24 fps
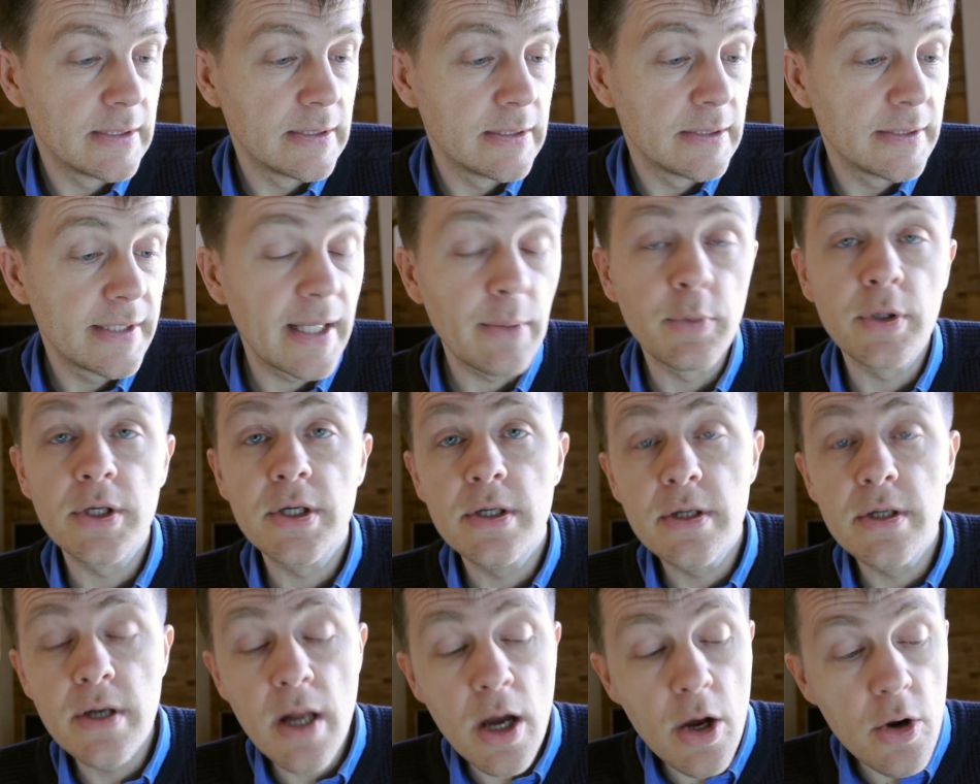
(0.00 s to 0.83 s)
There were
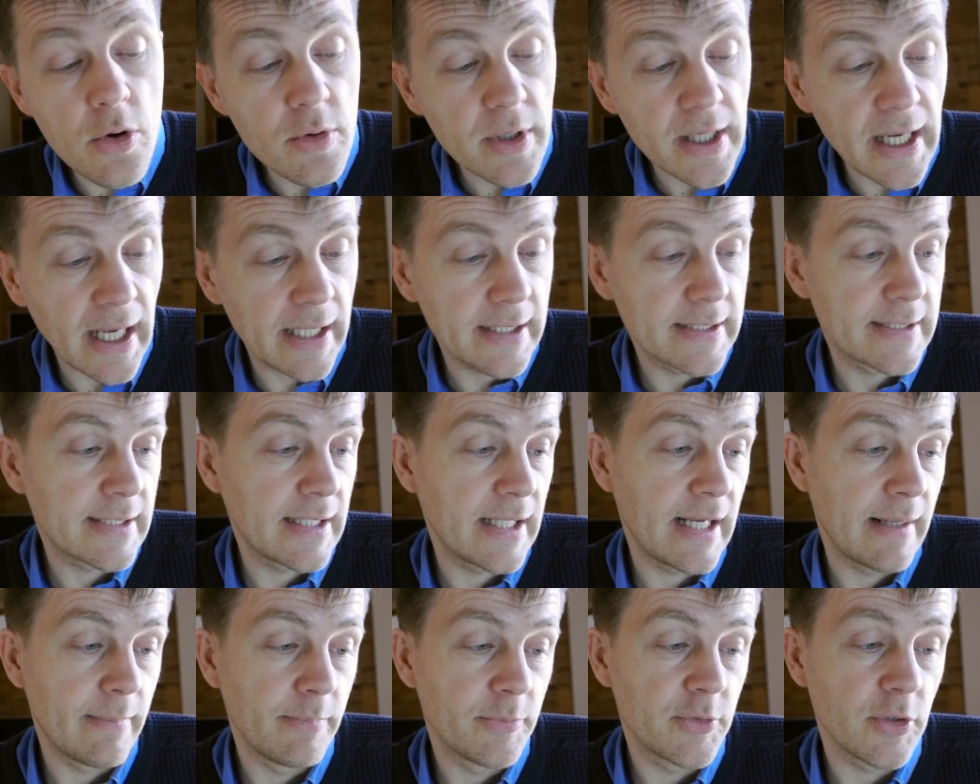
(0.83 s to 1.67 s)
no gas
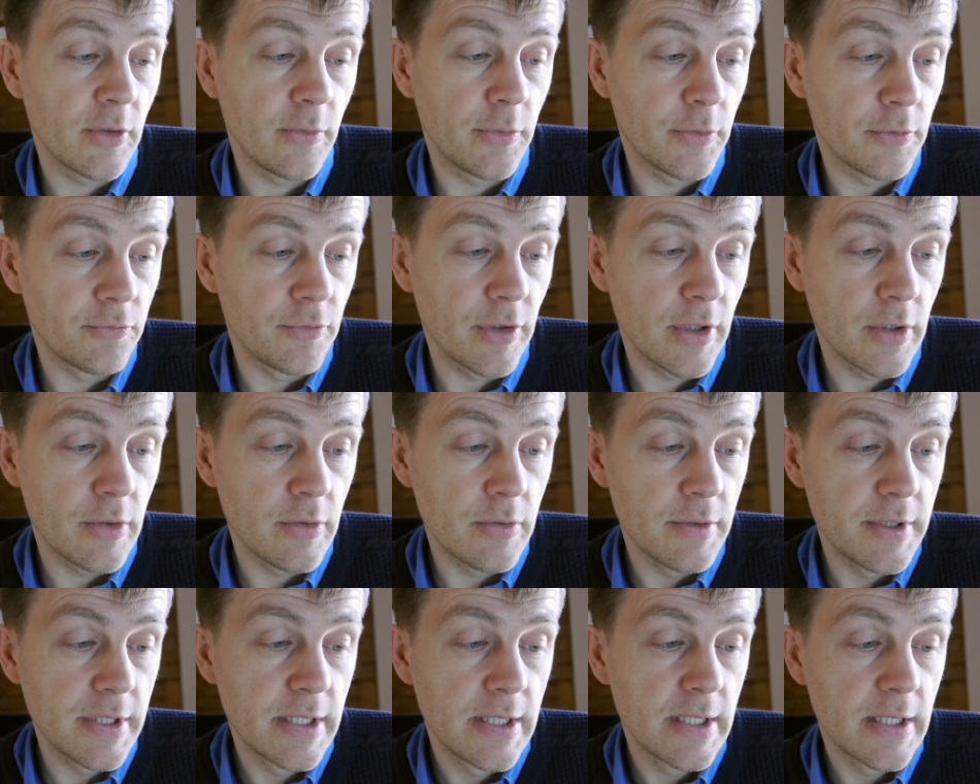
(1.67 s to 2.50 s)
lamps on the
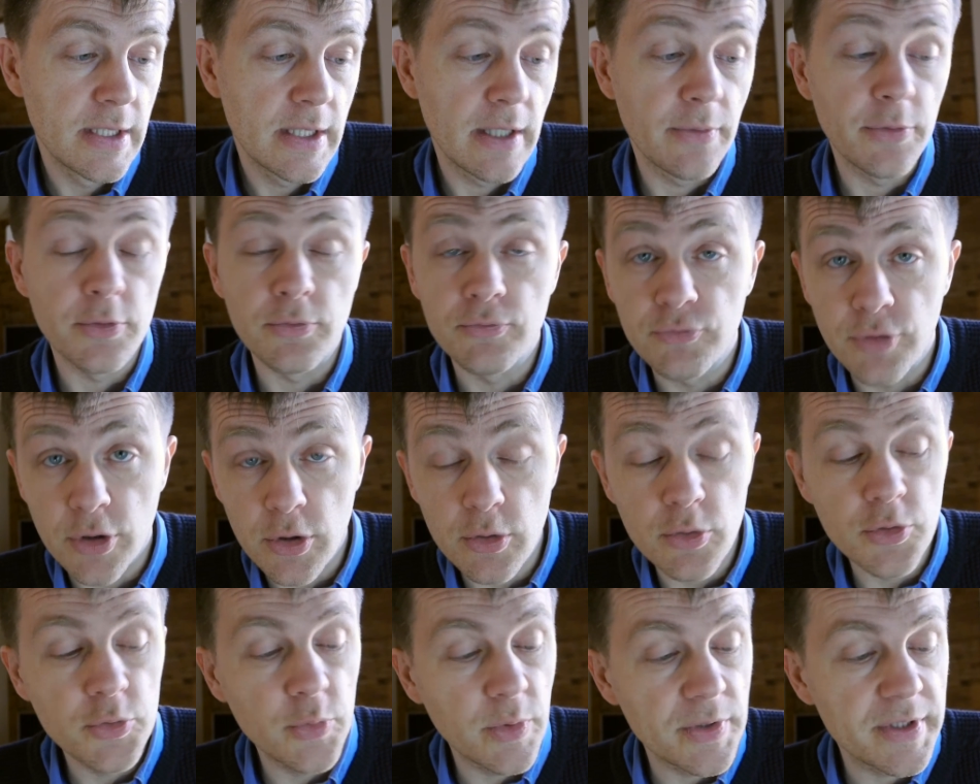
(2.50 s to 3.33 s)
road, and the
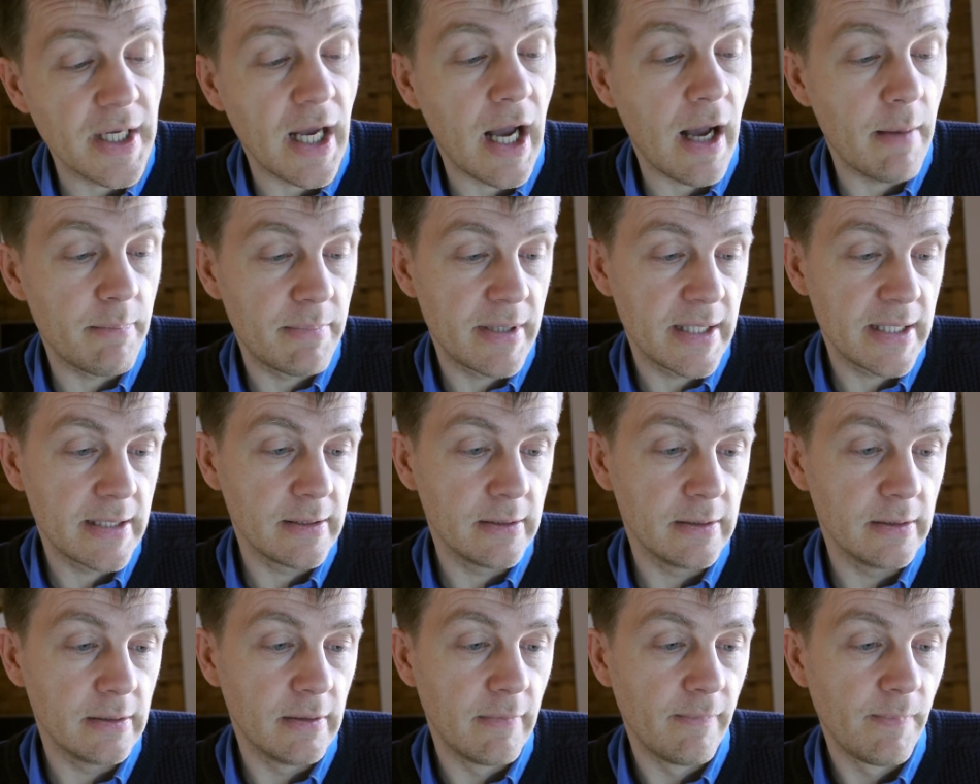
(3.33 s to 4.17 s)
road was
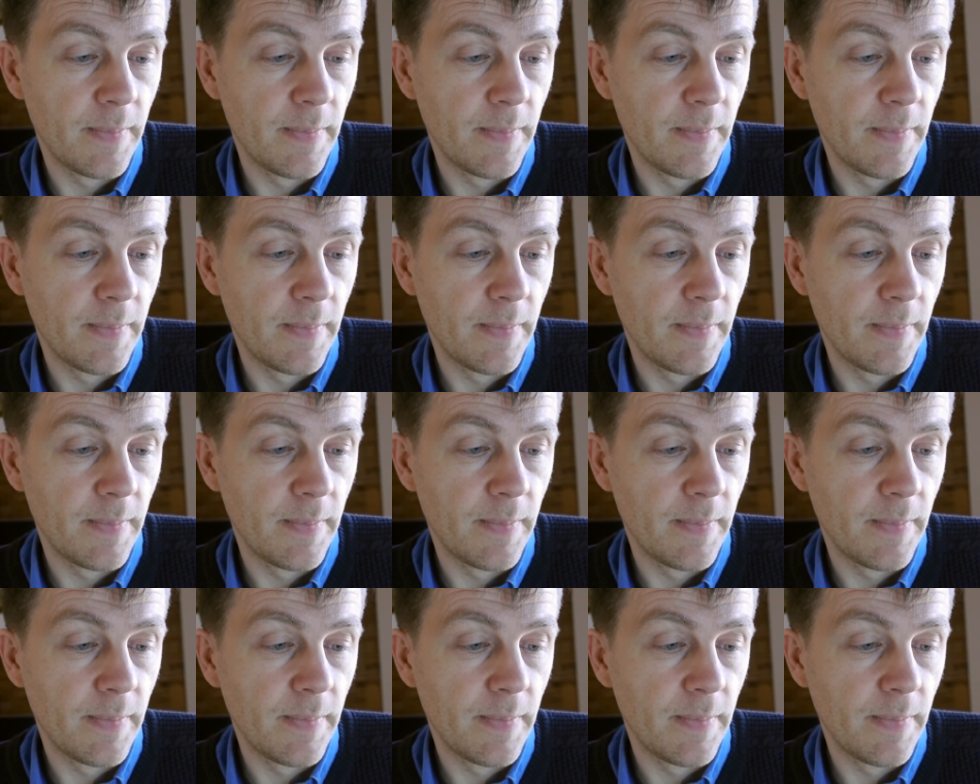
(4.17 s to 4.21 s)
uphill.